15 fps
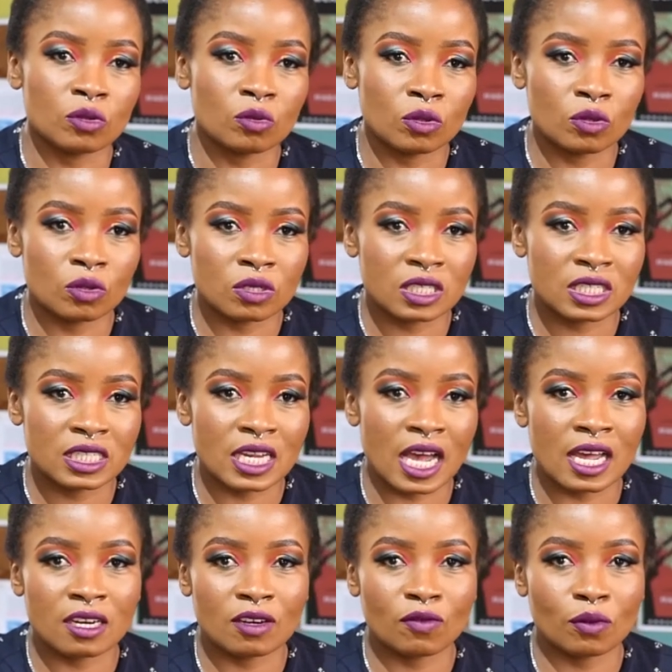We don't
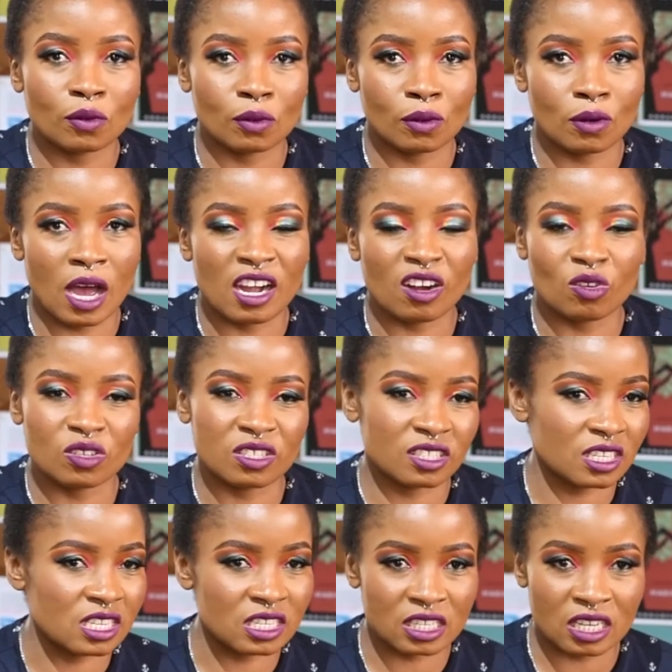stand for
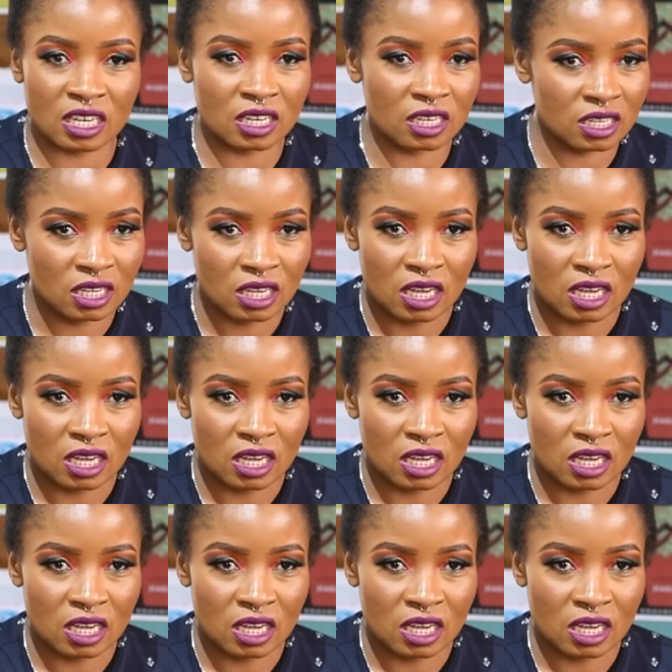unconsented